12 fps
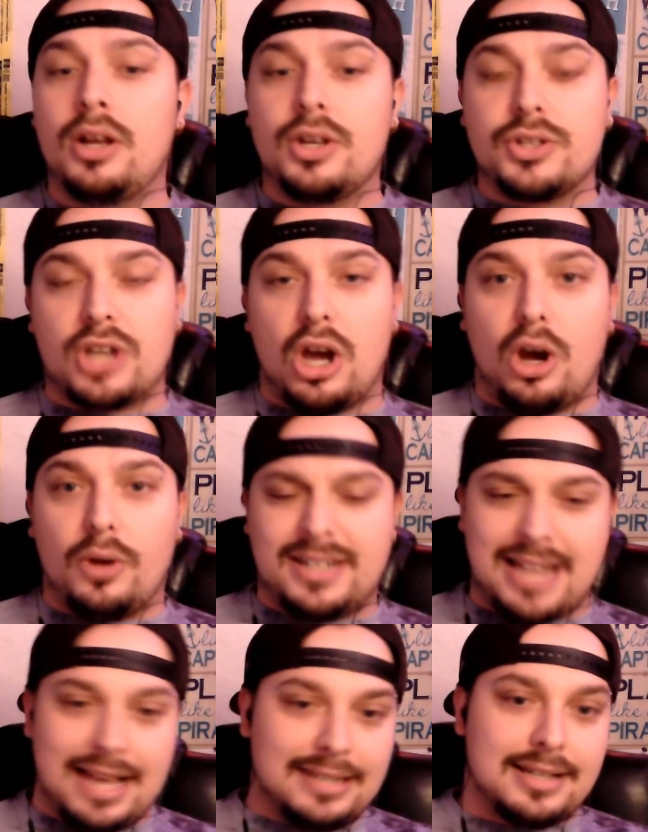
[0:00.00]
So the
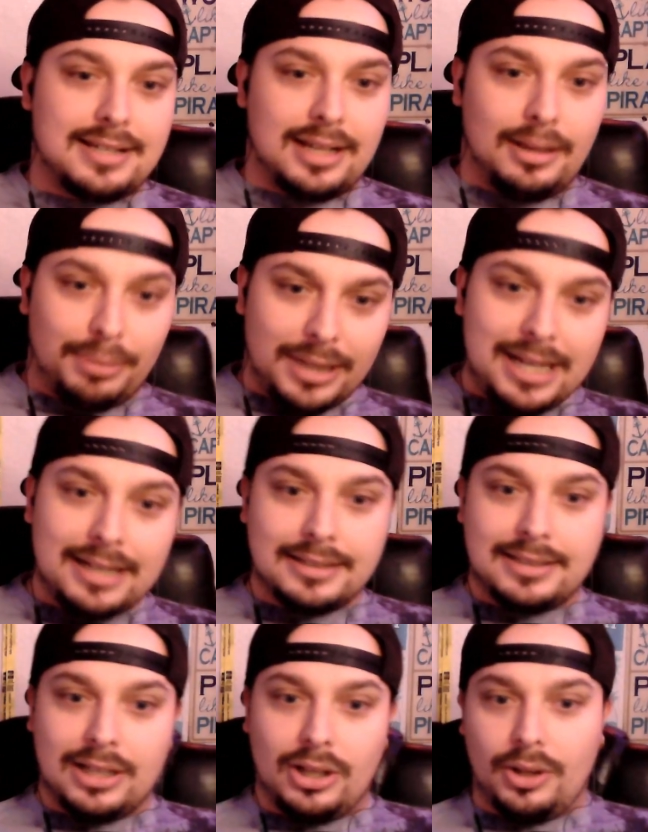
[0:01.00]
test doesn't complete
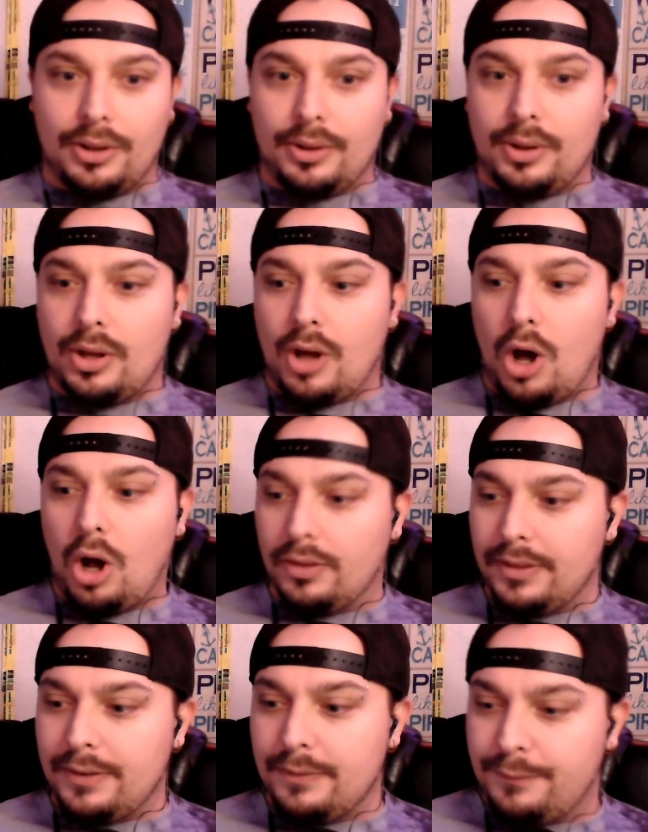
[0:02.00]
until all
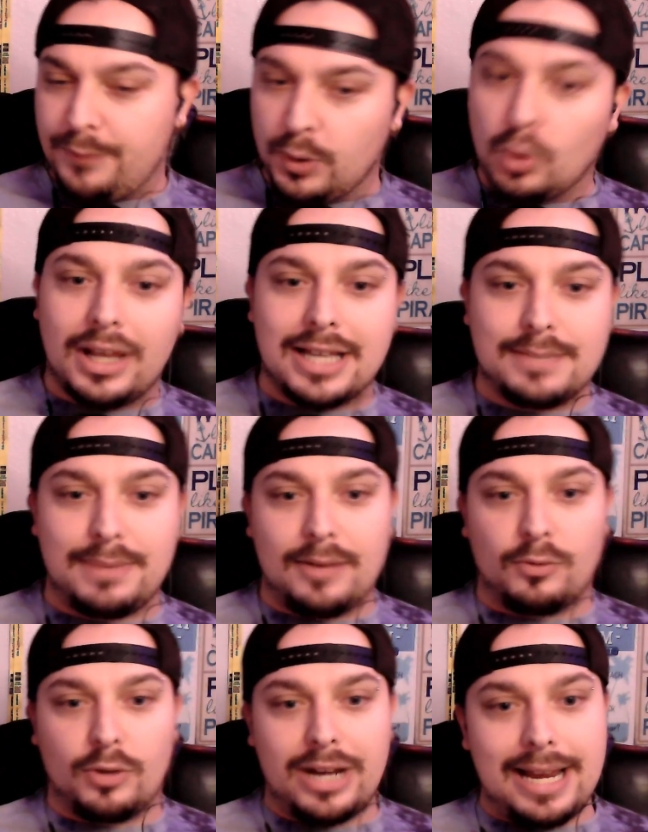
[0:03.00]
the fuel has
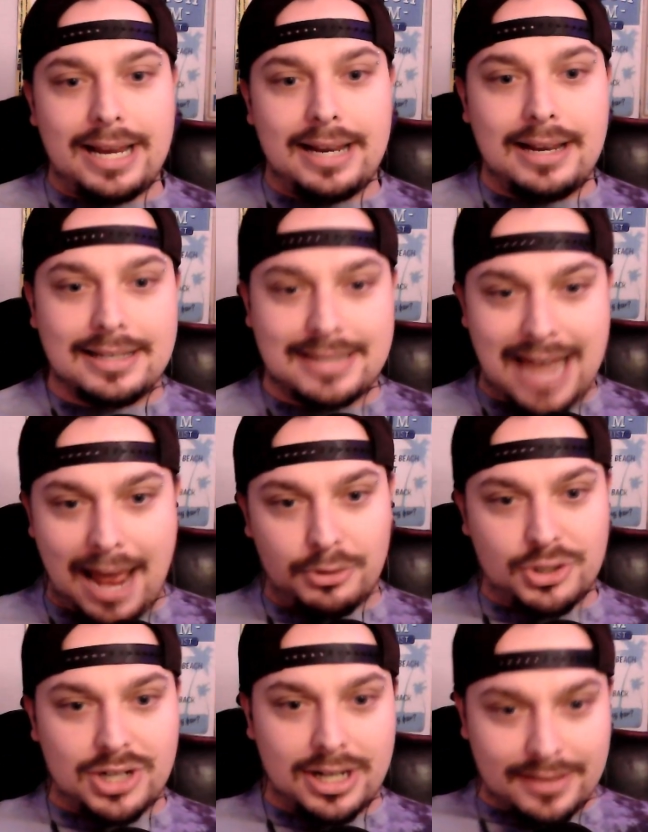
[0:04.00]
been
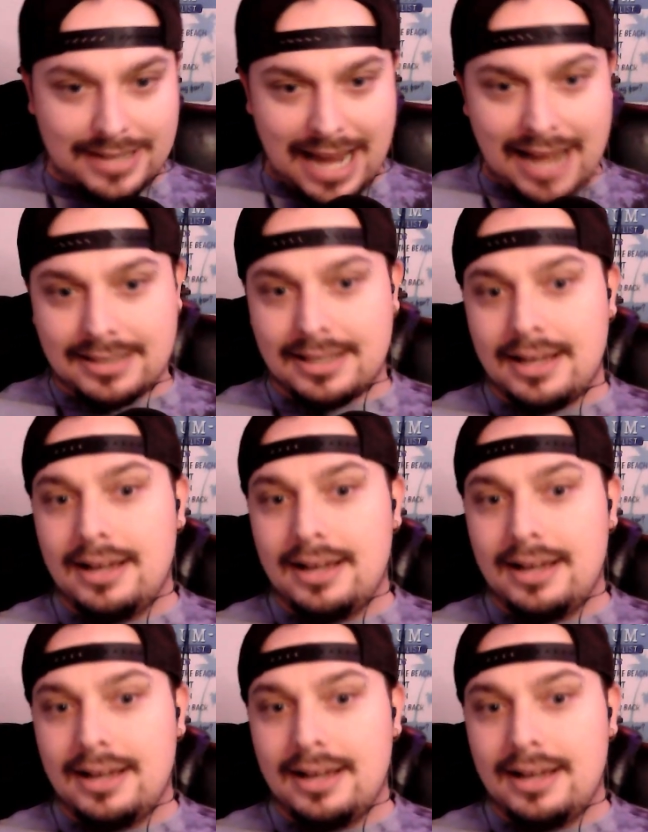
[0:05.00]
re-established into the tanks,